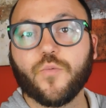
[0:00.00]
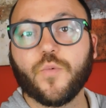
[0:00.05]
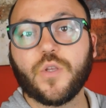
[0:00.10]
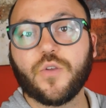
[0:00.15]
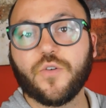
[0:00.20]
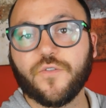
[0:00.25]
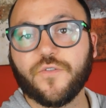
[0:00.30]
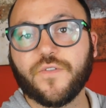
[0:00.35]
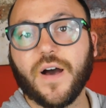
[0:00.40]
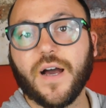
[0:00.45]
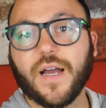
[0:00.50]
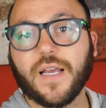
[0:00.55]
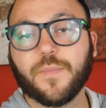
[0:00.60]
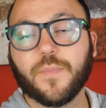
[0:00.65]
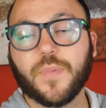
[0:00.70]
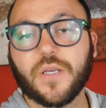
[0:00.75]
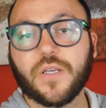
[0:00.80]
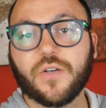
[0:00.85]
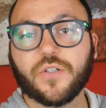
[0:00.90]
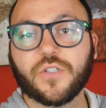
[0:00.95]
when you fight,
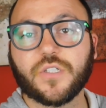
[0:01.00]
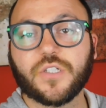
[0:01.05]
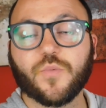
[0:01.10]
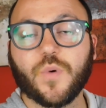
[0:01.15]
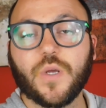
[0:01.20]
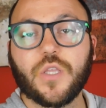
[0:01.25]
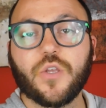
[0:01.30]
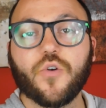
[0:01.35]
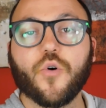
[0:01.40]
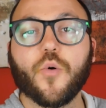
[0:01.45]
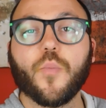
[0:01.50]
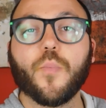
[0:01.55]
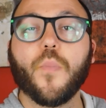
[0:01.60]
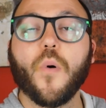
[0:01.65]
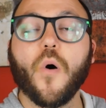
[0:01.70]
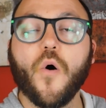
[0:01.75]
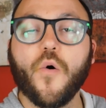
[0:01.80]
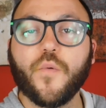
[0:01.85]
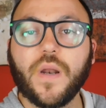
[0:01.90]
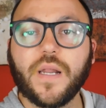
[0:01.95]
because when your
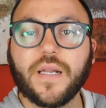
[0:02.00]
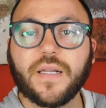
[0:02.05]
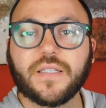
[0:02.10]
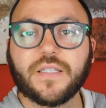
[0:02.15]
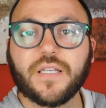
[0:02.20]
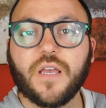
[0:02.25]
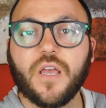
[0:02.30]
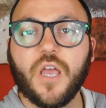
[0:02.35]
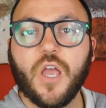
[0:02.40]
opponent